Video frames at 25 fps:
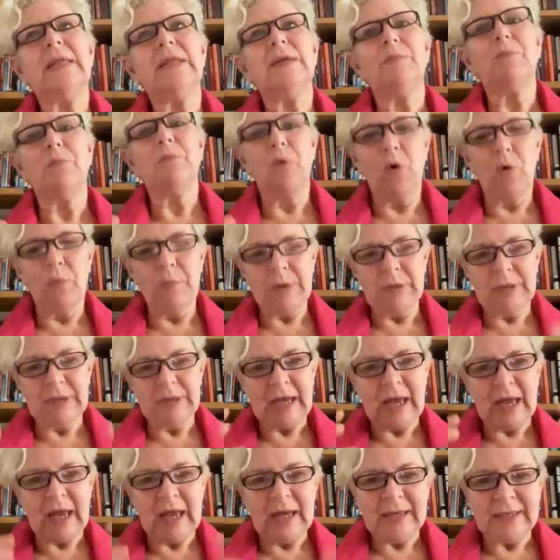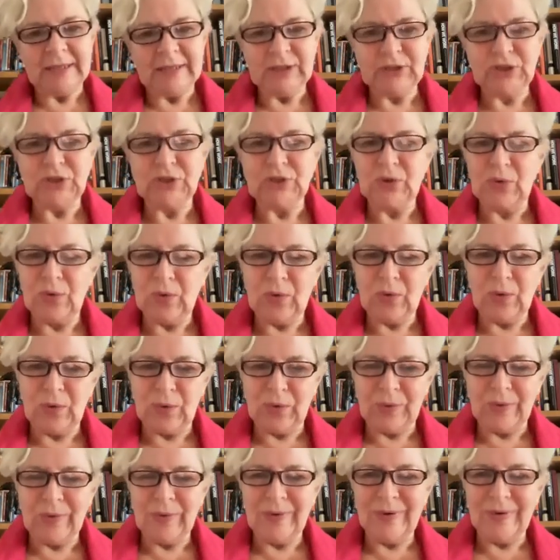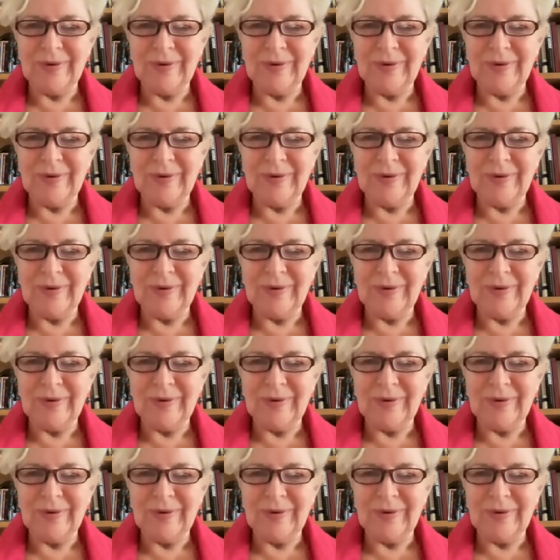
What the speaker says: the moment that I saw